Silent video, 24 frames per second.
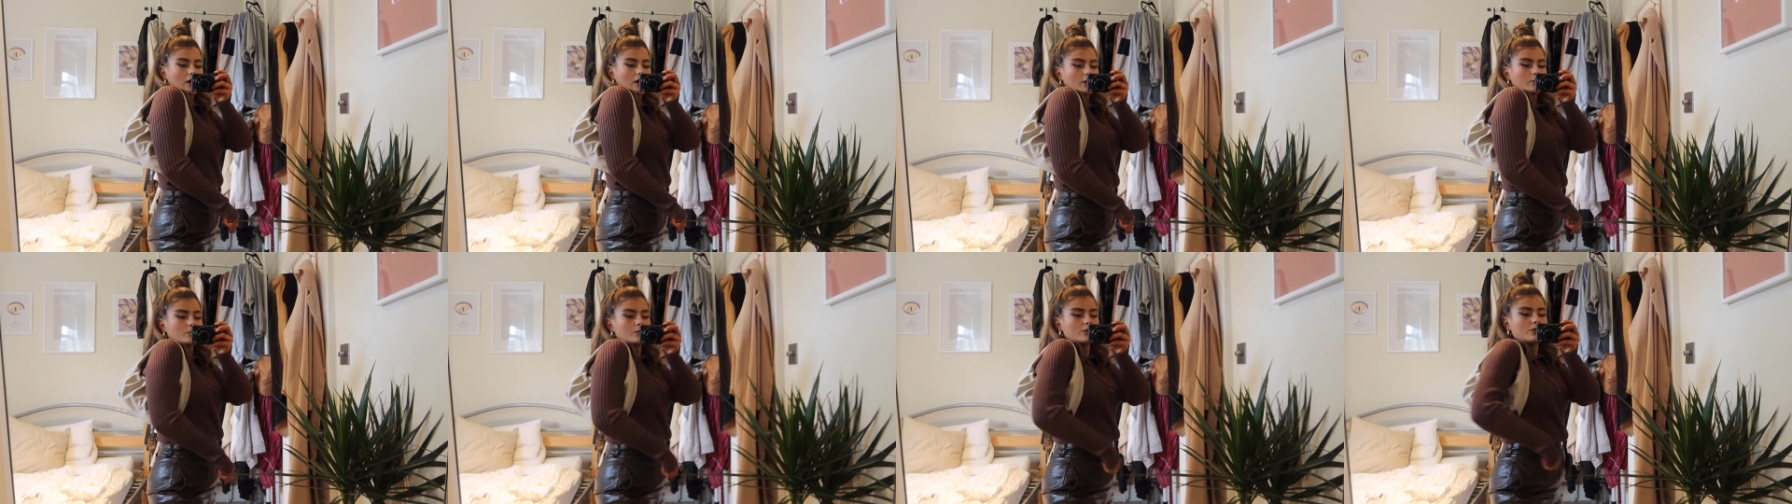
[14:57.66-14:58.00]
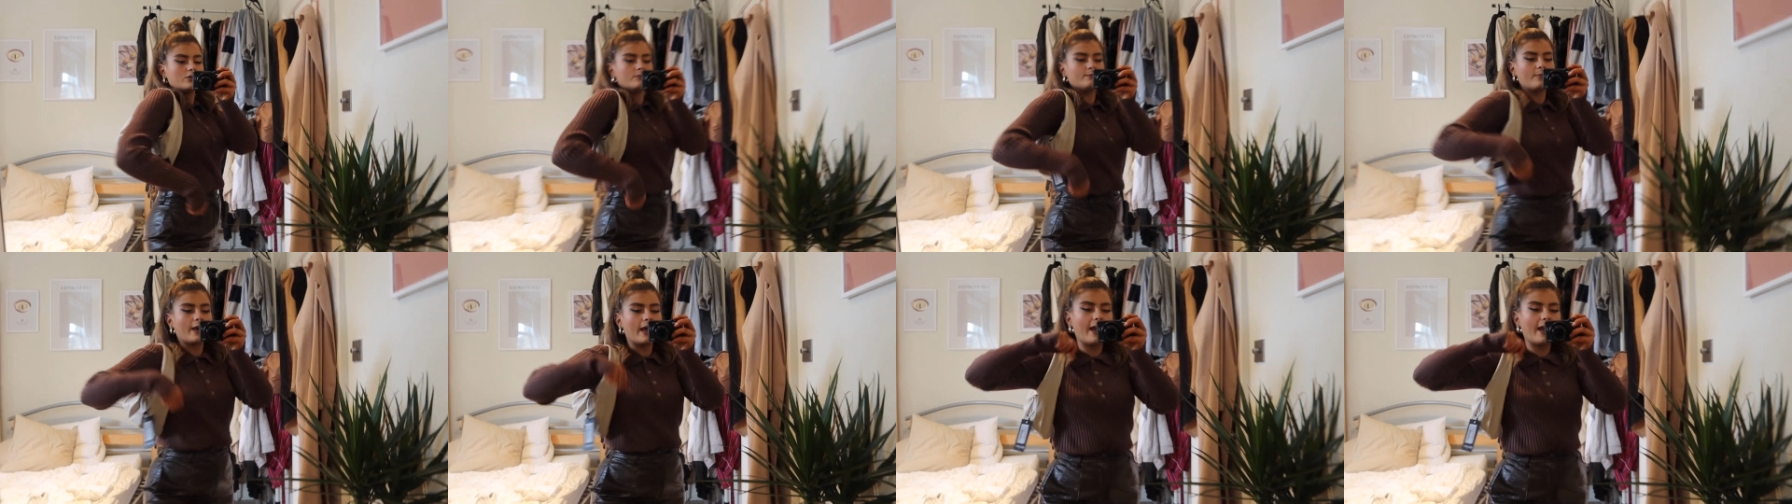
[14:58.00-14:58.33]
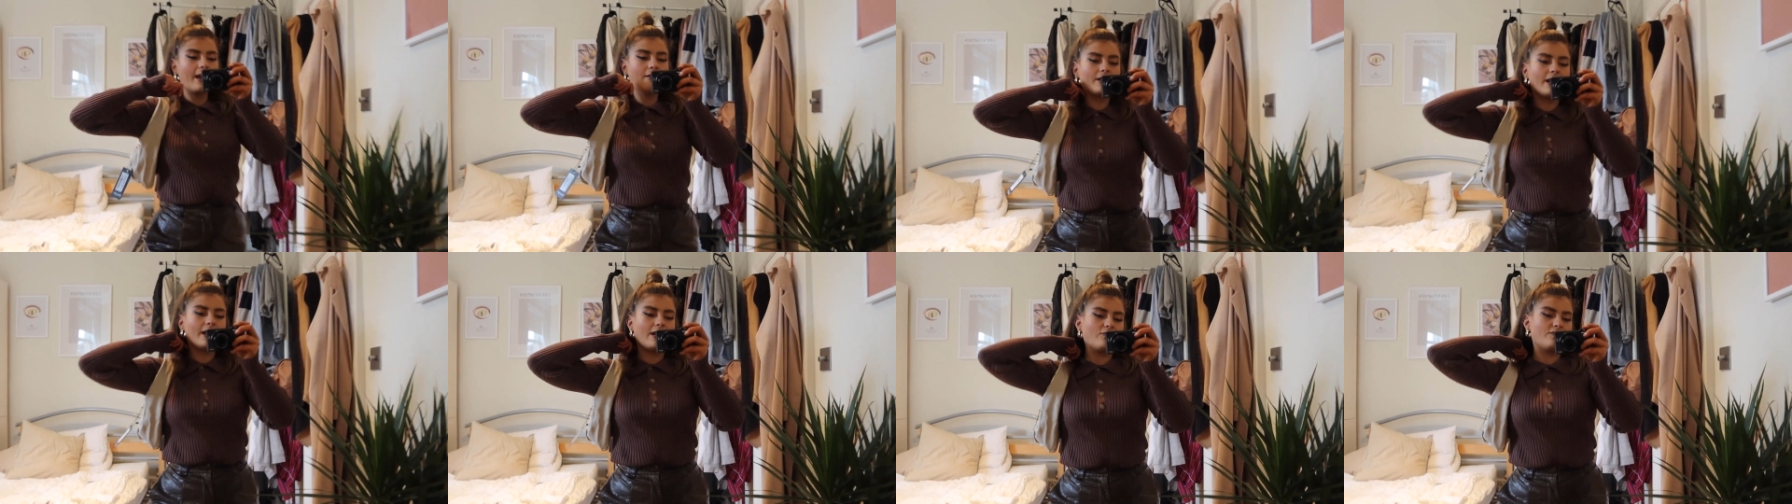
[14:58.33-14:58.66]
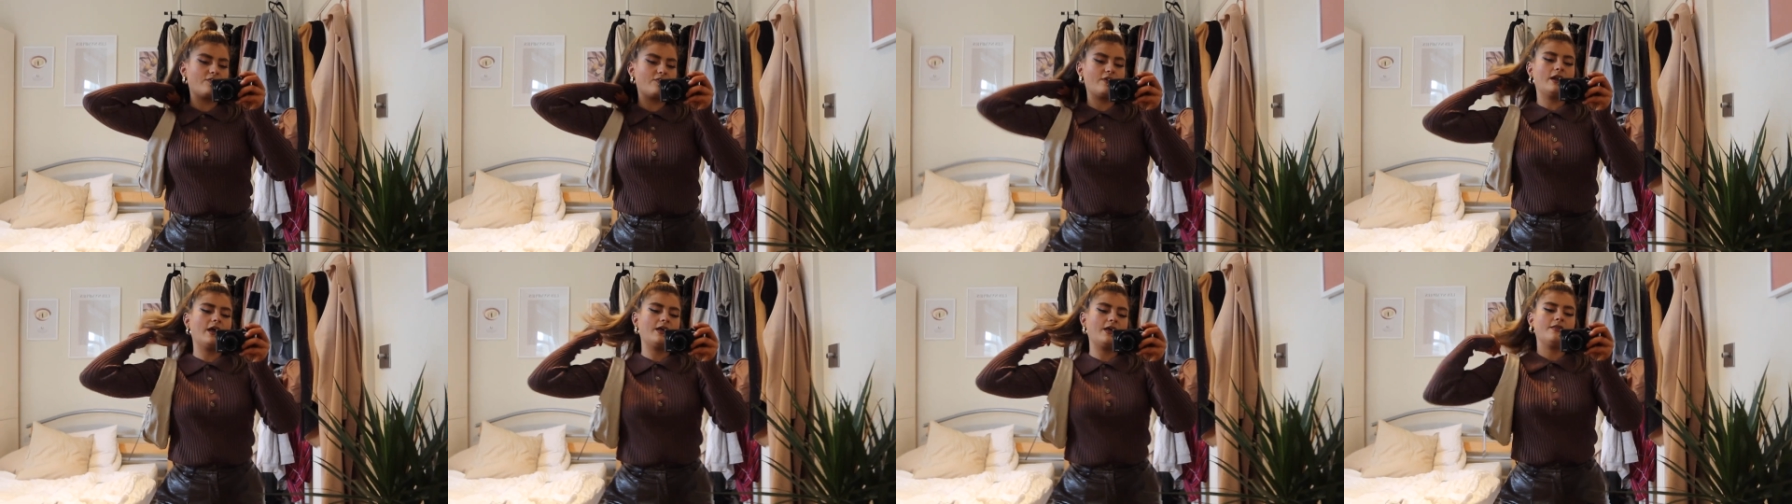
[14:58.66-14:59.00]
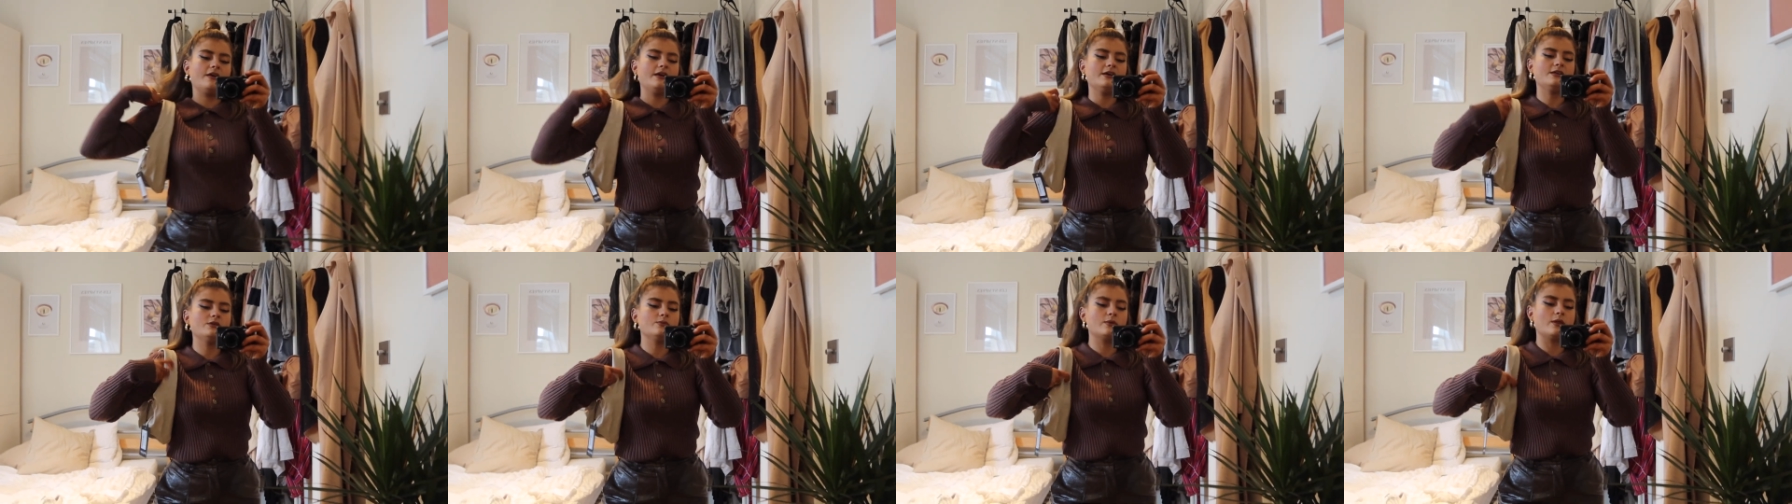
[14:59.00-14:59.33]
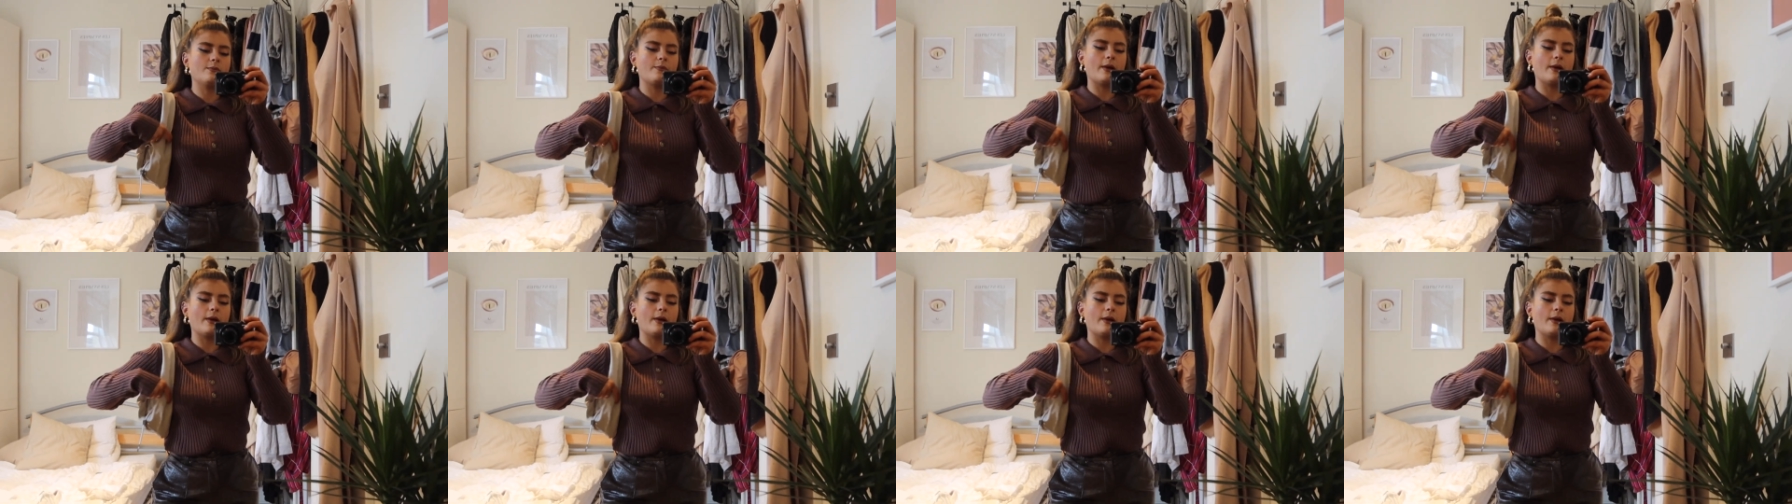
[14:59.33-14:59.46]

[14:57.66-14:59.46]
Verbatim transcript: I wouldn't pair an outfit like this with a